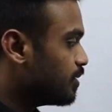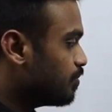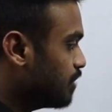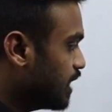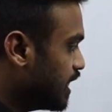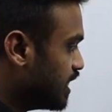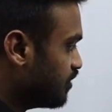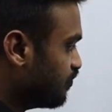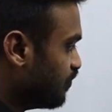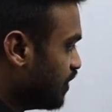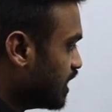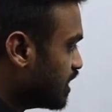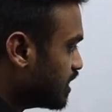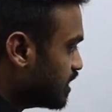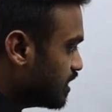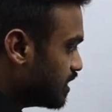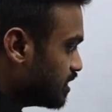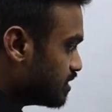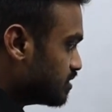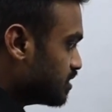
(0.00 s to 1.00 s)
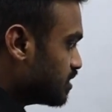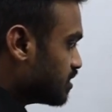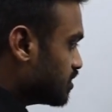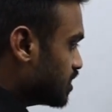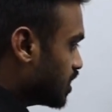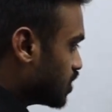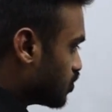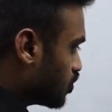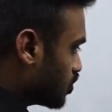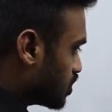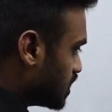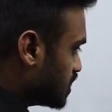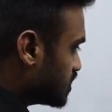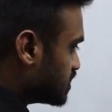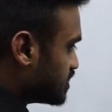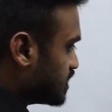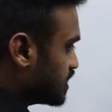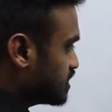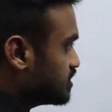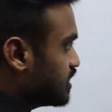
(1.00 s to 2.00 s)
By dividing the total
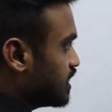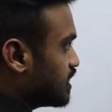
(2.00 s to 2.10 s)
distance,